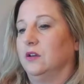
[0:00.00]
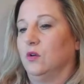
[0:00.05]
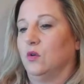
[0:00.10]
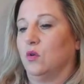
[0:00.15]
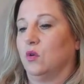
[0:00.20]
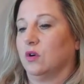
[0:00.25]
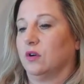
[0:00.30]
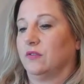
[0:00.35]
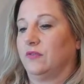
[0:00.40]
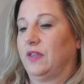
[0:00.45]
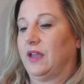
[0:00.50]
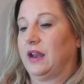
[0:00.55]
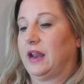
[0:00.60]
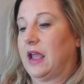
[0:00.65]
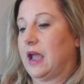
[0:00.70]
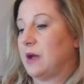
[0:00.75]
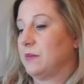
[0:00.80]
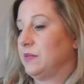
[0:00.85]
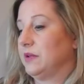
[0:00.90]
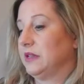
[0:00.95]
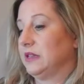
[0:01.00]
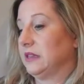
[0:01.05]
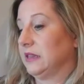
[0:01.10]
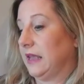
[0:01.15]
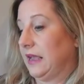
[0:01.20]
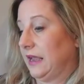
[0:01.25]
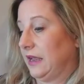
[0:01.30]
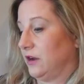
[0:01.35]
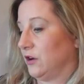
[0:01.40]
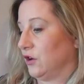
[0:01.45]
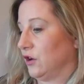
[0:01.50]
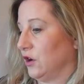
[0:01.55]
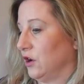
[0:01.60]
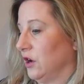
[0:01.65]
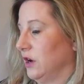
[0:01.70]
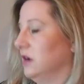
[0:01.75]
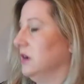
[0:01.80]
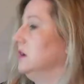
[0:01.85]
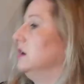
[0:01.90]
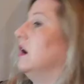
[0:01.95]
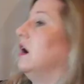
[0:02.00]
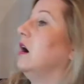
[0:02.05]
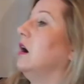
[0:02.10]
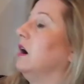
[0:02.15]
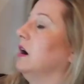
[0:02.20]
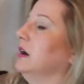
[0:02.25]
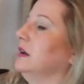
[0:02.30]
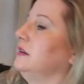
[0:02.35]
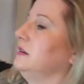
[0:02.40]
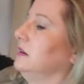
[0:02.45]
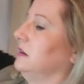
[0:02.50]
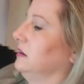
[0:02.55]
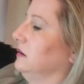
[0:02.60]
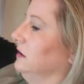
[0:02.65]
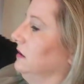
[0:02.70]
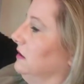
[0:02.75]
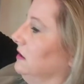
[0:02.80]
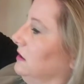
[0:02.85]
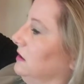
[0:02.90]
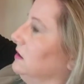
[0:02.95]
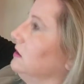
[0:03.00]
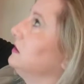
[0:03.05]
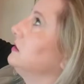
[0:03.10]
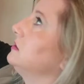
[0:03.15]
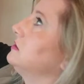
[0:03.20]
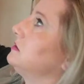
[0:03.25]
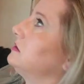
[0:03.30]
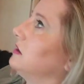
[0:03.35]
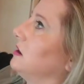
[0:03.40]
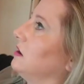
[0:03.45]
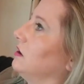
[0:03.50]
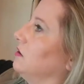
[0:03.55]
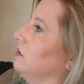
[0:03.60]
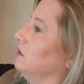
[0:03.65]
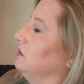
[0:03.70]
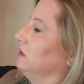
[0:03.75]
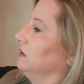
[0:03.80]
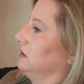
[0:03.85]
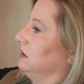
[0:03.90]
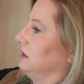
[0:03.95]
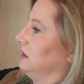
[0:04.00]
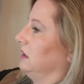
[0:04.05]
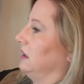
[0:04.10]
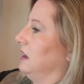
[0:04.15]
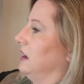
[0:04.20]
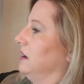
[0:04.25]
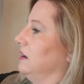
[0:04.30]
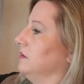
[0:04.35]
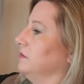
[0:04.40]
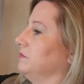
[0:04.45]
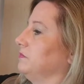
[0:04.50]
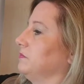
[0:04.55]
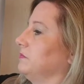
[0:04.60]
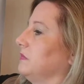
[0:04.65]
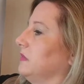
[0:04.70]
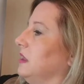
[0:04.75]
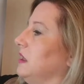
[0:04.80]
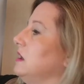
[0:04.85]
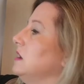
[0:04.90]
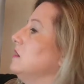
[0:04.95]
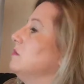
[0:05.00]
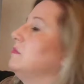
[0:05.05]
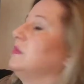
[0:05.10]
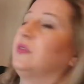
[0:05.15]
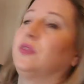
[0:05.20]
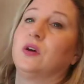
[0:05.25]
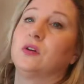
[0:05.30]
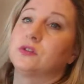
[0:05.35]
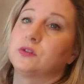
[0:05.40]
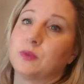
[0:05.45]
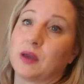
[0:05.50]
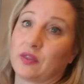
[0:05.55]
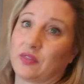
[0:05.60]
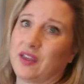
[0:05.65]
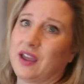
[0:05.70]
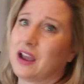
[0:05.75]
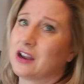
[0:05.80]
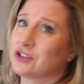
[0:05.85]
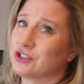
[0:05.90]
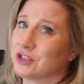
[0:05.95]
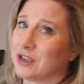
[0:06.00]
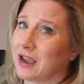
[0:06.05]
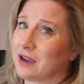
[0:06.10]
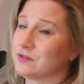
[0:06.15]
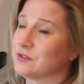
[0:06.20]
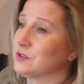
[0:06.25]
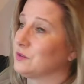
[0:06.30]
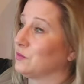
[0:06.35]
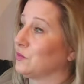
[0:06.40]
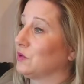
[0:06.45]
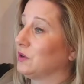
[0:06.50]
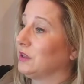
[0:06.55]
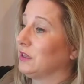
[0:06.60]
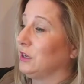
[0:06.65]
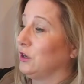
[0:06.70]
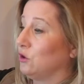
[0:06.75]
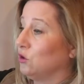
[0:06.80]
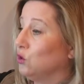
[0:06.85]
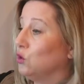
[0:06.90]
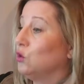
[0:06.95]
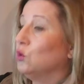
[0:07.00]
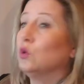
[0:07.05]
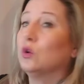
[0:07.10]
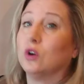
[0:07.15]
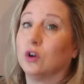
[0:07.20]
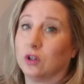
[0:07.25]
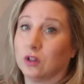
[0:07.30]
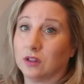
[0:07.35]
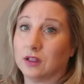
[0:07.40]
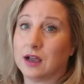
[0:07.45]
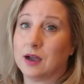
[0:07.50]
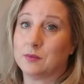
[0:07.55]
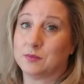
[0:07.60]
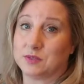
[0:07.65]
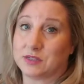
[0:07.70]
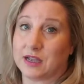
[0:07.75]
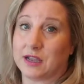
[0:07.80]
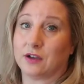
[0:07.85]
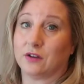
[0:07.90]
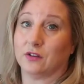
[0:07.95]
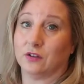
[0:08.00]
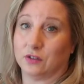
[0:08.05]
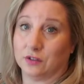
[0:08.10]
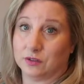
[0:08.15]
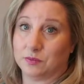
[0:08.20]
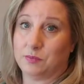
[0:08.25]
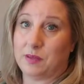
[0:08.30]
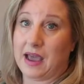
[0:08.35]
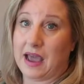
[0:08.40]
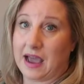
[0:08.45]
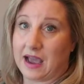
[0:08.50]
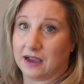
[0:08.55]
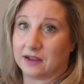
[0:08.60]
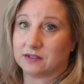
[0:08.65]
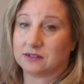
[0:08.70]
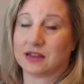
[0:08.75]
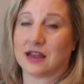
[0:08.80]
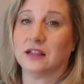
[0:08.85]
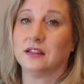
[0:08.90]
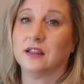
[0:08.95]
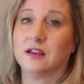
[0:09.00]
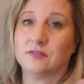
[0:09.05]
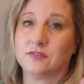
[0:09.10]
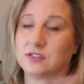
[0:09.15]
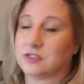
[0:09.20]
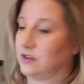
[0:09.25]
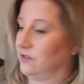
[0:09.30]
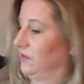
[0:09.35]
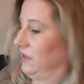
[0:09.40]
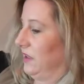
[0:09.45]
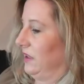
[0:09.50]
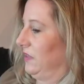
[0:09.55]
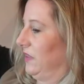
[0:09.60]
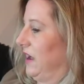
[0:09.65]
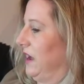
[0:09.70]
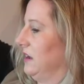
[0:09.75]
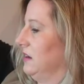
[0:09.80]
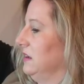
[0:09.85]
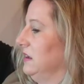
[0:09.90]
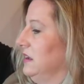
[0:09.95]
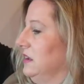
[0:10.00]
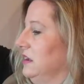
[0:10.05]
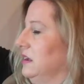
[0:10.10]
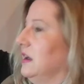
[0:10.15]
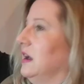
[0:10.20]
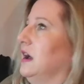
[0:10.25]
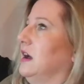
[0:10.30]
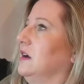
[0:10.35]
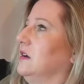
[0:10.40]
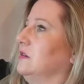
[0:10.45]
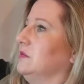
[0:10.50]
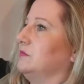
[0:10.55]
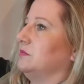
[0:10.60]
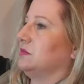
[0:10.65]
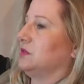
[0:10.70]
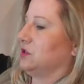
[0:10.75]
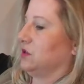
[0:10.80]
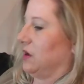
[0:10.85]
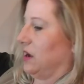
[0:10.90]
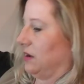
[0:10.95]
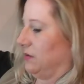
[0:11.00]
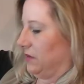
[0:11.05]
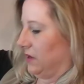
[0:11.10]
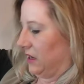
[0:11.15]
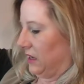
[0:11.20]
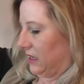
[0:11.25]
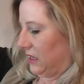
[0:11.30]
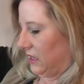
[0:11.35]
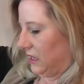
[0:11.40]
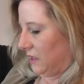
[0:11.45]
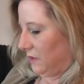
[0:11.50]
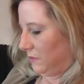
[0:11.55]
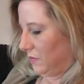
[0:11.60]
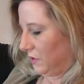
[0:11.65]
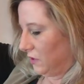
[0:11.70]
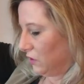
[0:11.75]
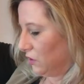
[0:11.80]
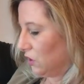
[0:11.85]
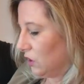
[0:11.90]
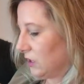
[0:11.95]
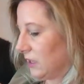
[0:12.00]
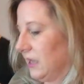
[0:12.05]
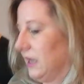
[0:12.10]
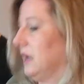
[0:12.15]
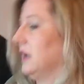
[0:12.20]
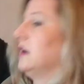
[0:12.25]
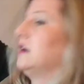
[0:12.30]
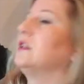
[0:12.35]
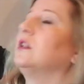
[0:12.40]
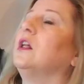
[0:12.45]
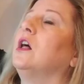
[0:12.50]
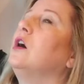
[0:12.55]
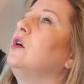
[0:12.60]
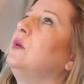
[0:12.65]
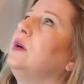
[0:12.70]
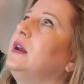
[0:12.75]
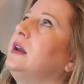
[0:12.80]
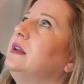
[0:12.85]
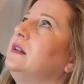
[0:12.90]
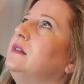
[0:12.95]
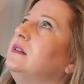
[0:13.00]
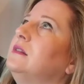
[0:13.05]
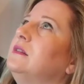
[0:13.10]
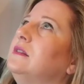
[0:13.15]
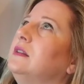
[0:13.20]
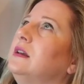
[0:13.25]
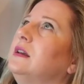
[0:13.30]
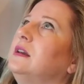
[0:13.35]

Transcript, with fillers: or if that happened later on. So, um, but those bags, they actually have some really cool upcycled bags. I love stuff like that. Um, so I'm going to keep looking at Chloe and,